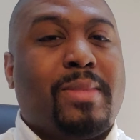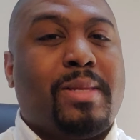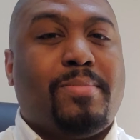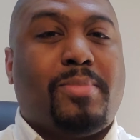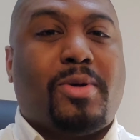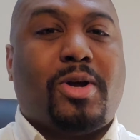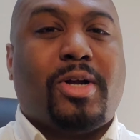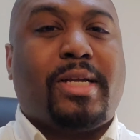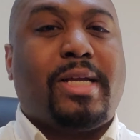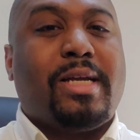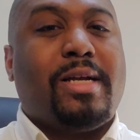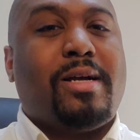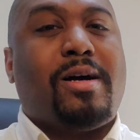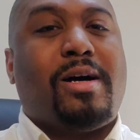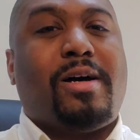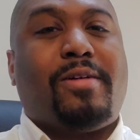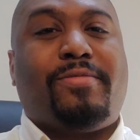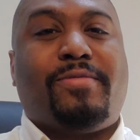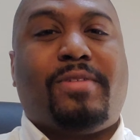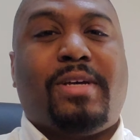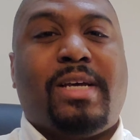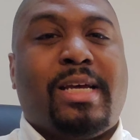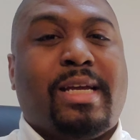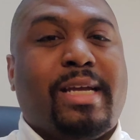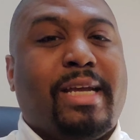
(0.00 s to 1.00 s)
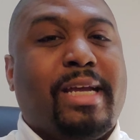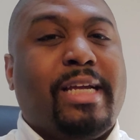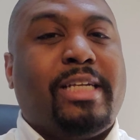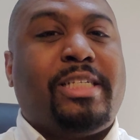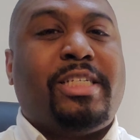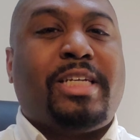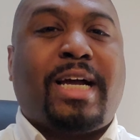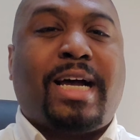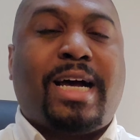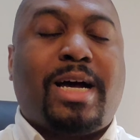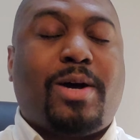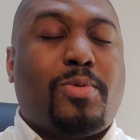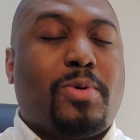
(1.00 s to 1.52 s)
marking off each
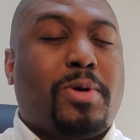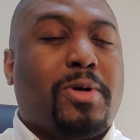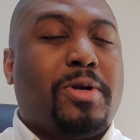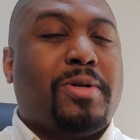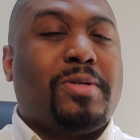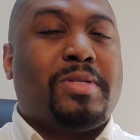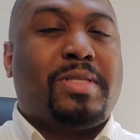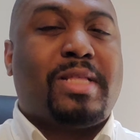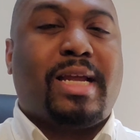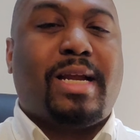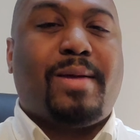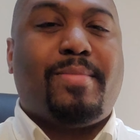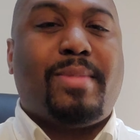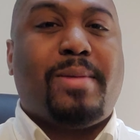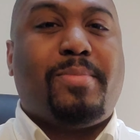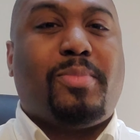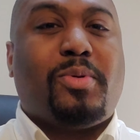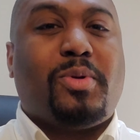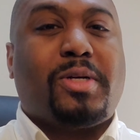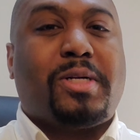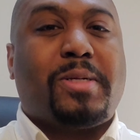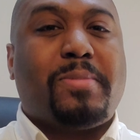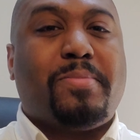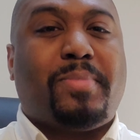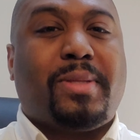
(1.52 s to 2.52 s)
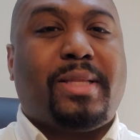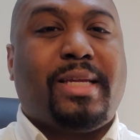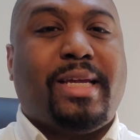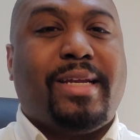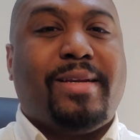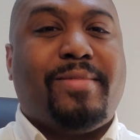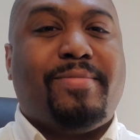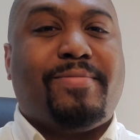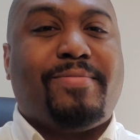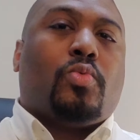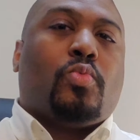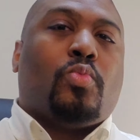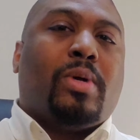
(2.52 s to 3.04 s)
hour that I'm able to complete.
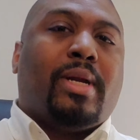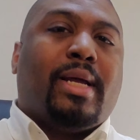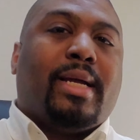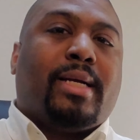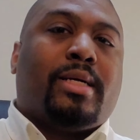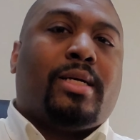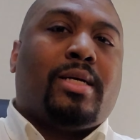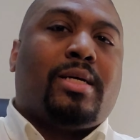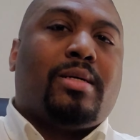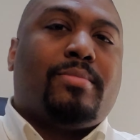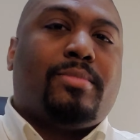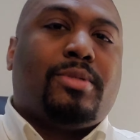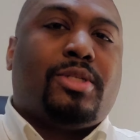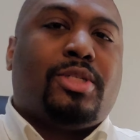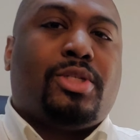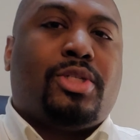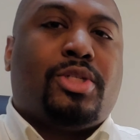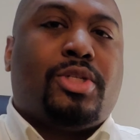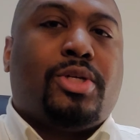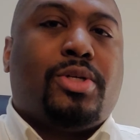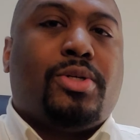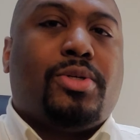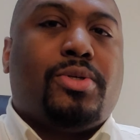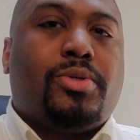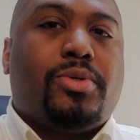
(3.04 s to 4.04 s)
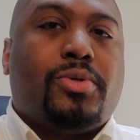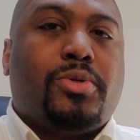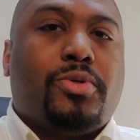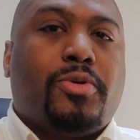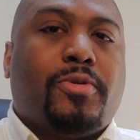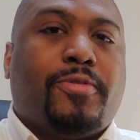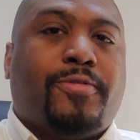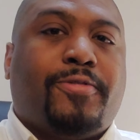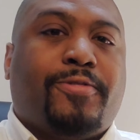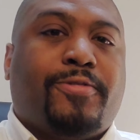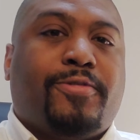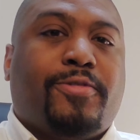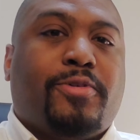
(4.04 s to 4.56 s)
When it comes to
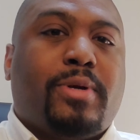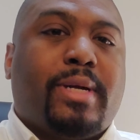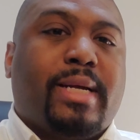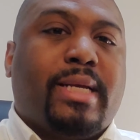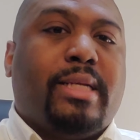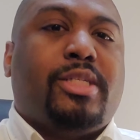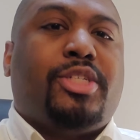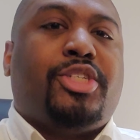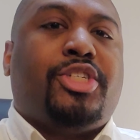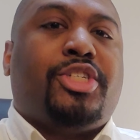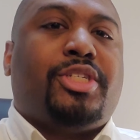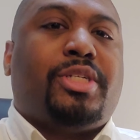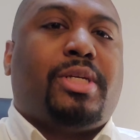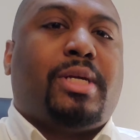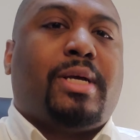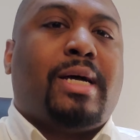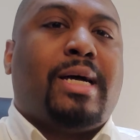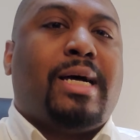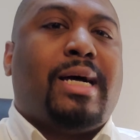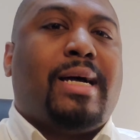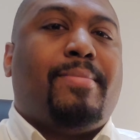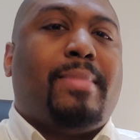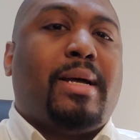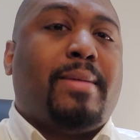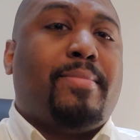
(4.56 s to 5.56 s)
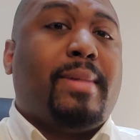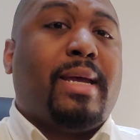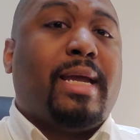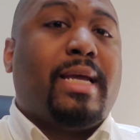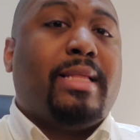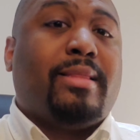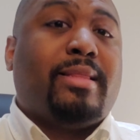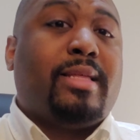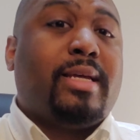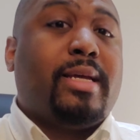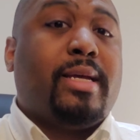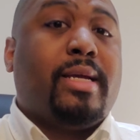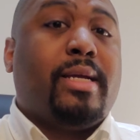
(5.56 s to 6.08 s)
French, uh, my main
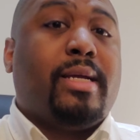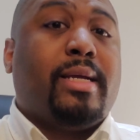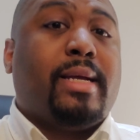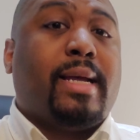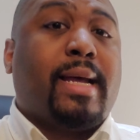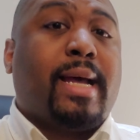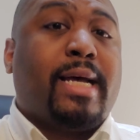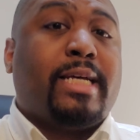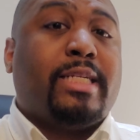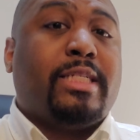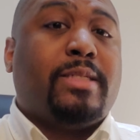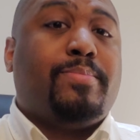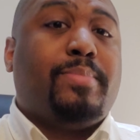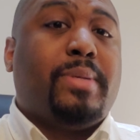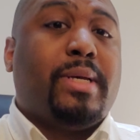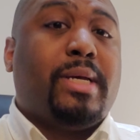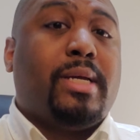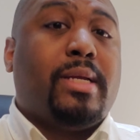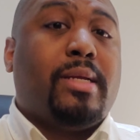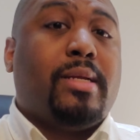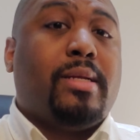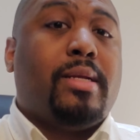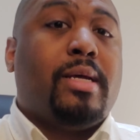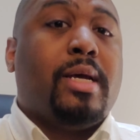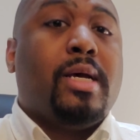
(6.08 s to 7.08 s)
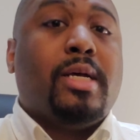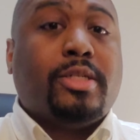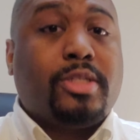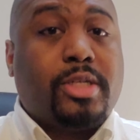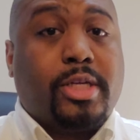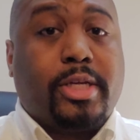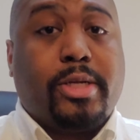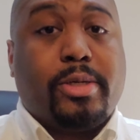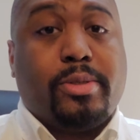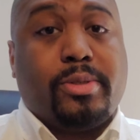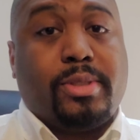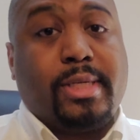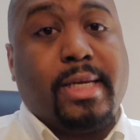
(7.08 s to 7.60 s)
thing has been to
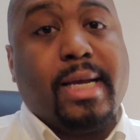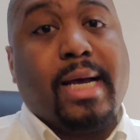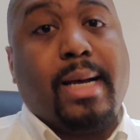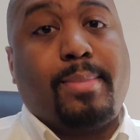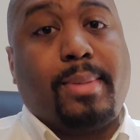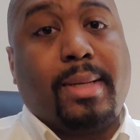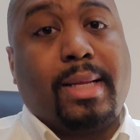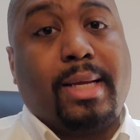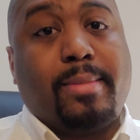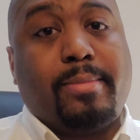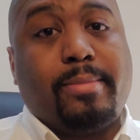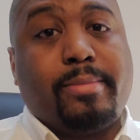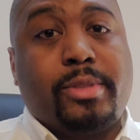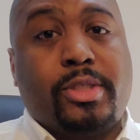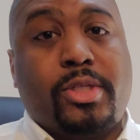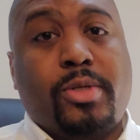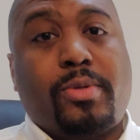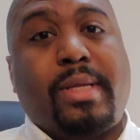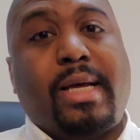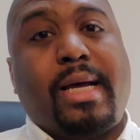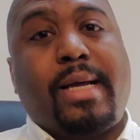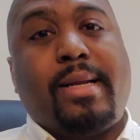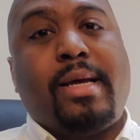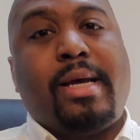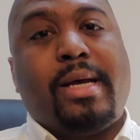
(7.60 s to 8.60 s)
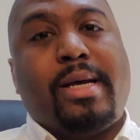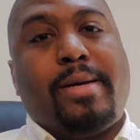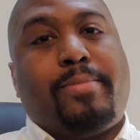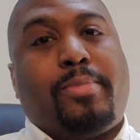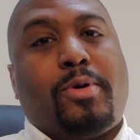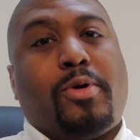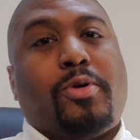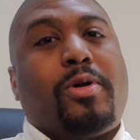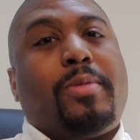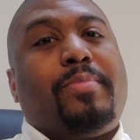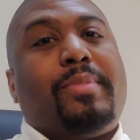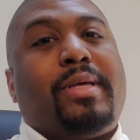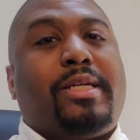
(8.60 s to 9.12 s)
use Yabla. So that
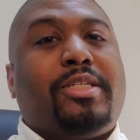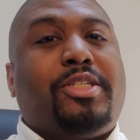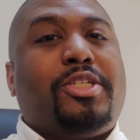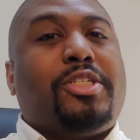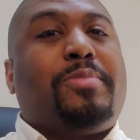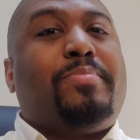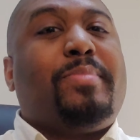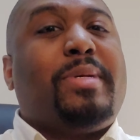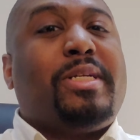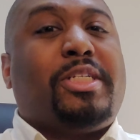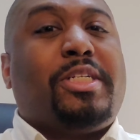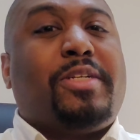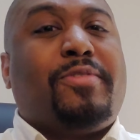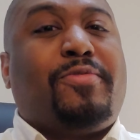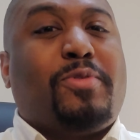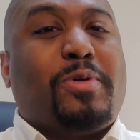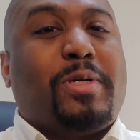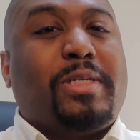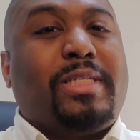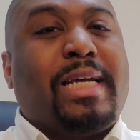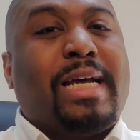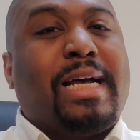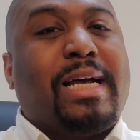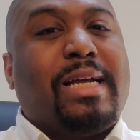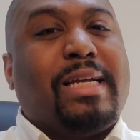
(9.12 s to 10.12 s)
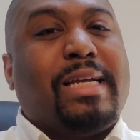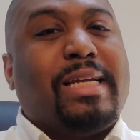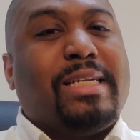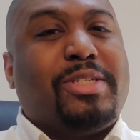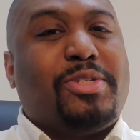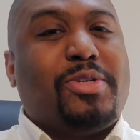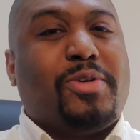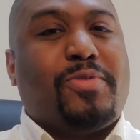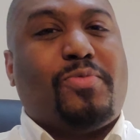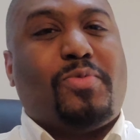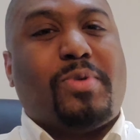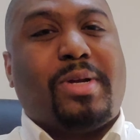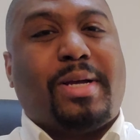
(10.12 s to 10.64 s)
program that I just mentioned for Italian,
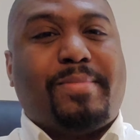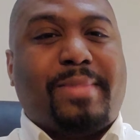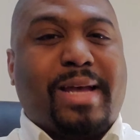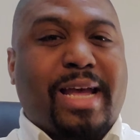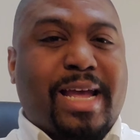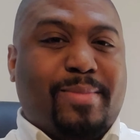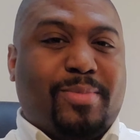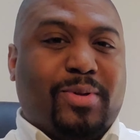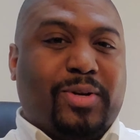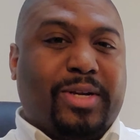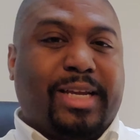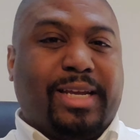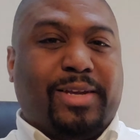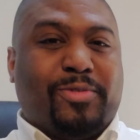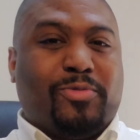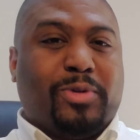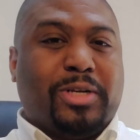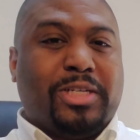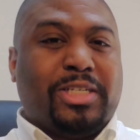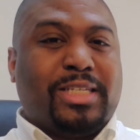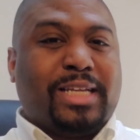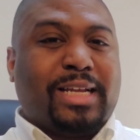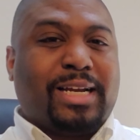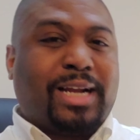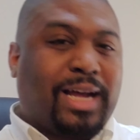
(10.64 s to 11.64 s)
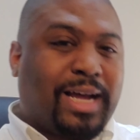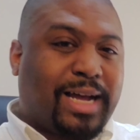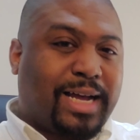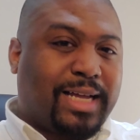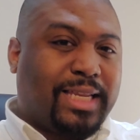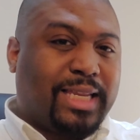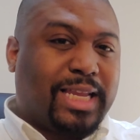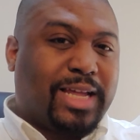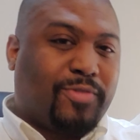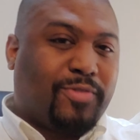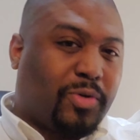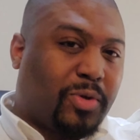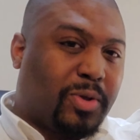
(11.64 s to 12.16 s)
sort of when I'm able to reach that high
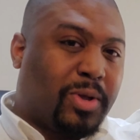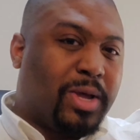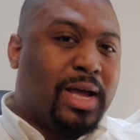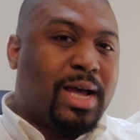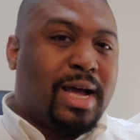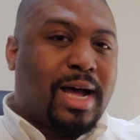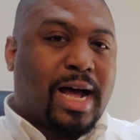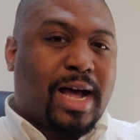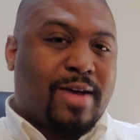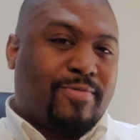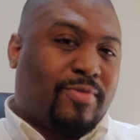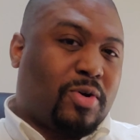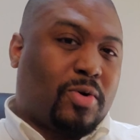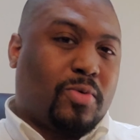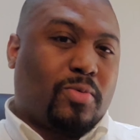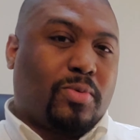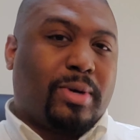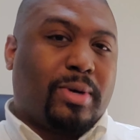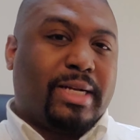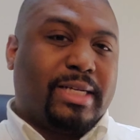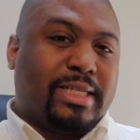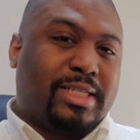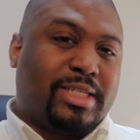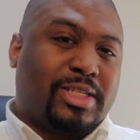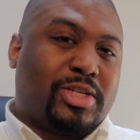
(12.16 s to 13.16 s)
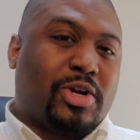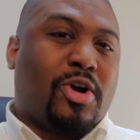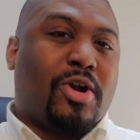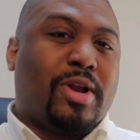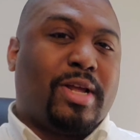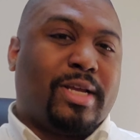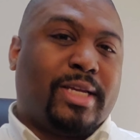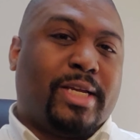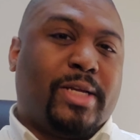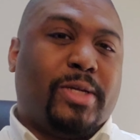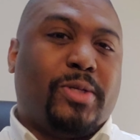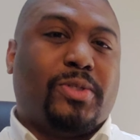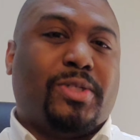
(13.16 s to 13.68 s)
level, I've already started
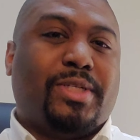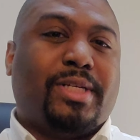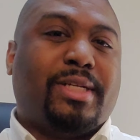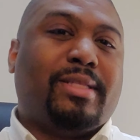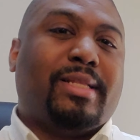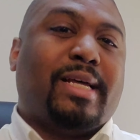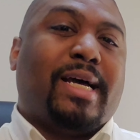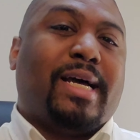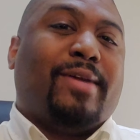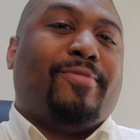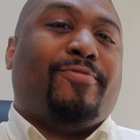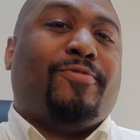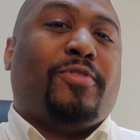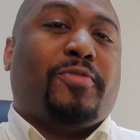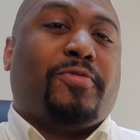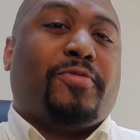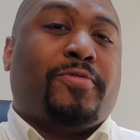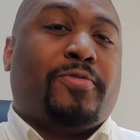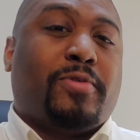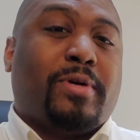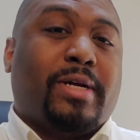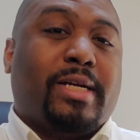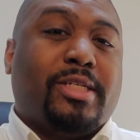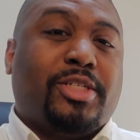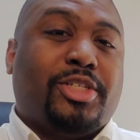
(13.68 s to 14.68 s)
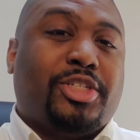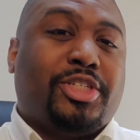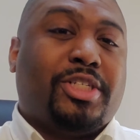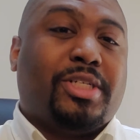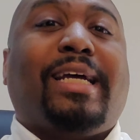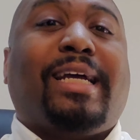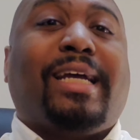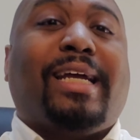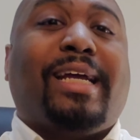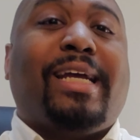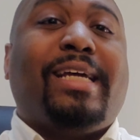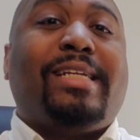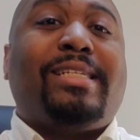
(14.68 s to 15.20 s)
using that for French.
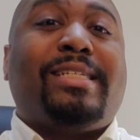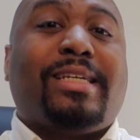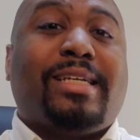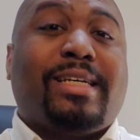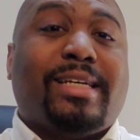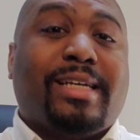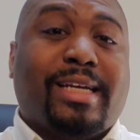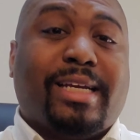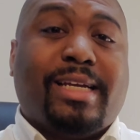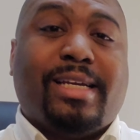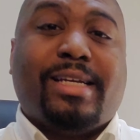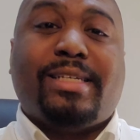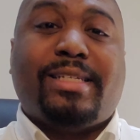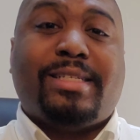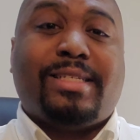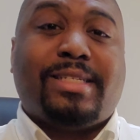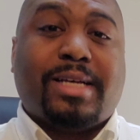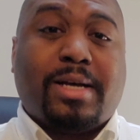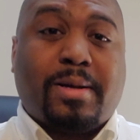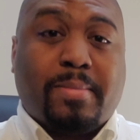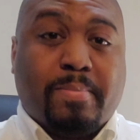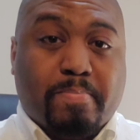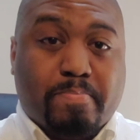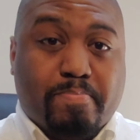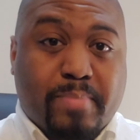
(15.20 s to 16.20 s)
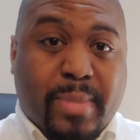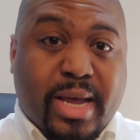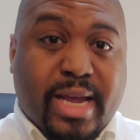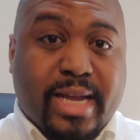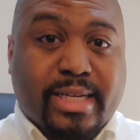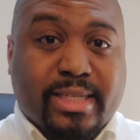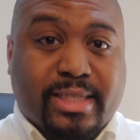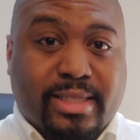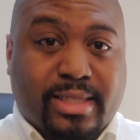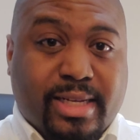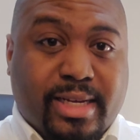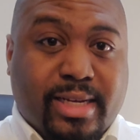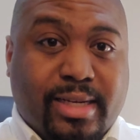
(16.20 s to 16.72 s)
It is
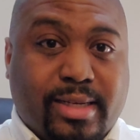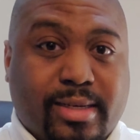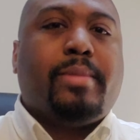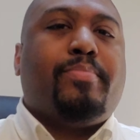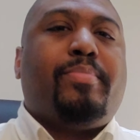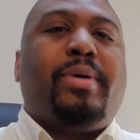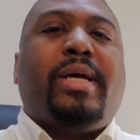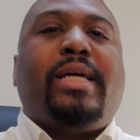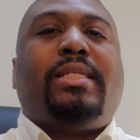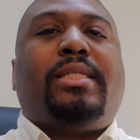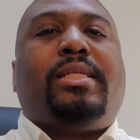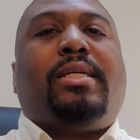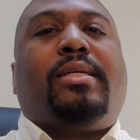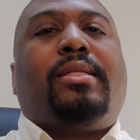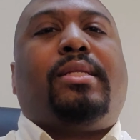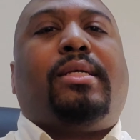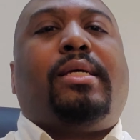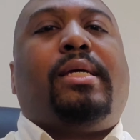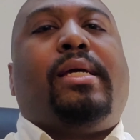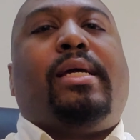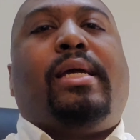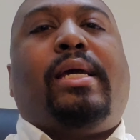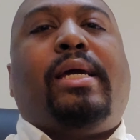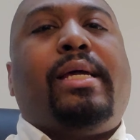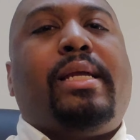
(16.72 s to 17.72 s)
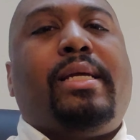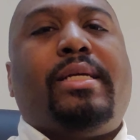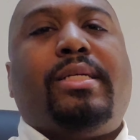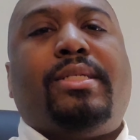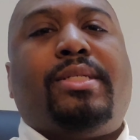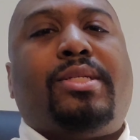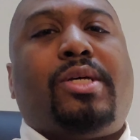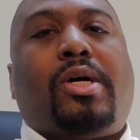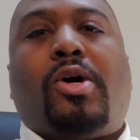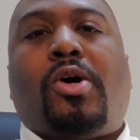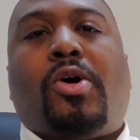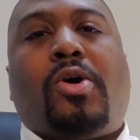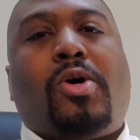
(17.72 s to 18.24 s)
amazing. Basically, it is
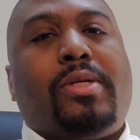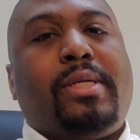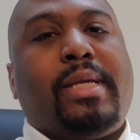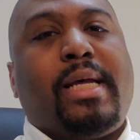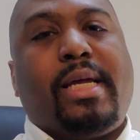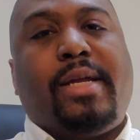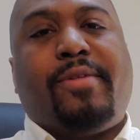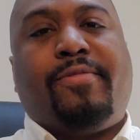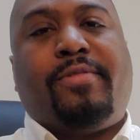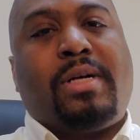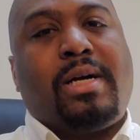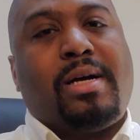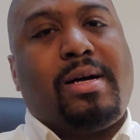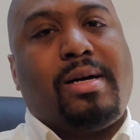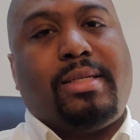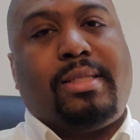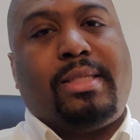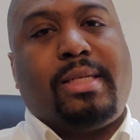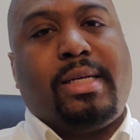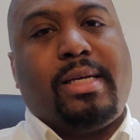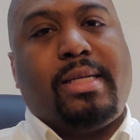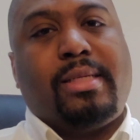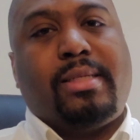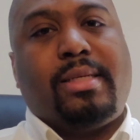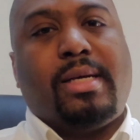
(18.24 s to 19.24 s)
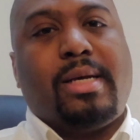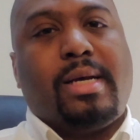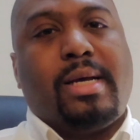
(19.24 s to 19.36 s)
all native content.